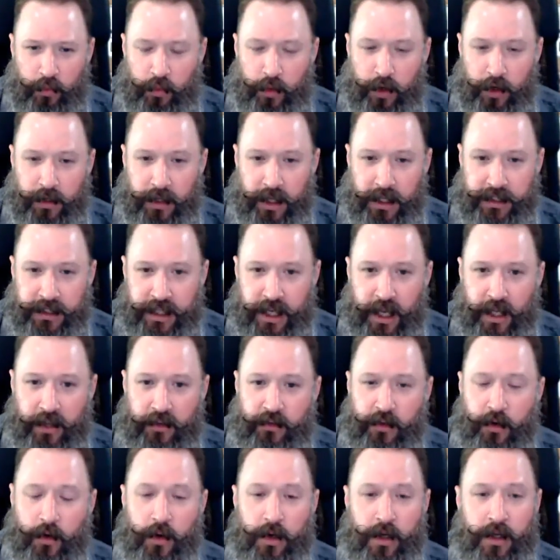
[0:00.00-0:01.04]
weird like that. And
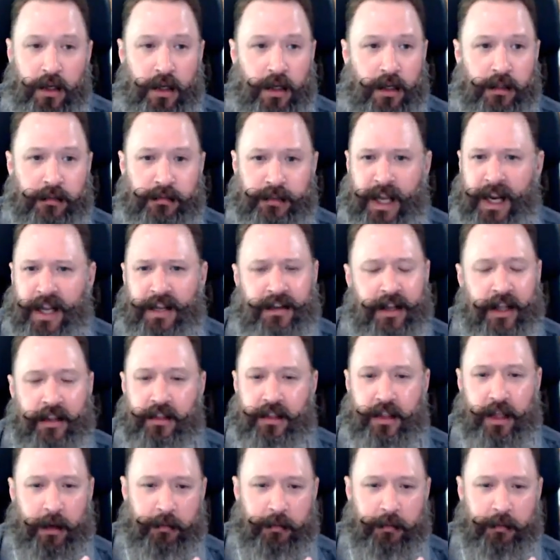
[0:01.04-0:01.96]
so that had nothing.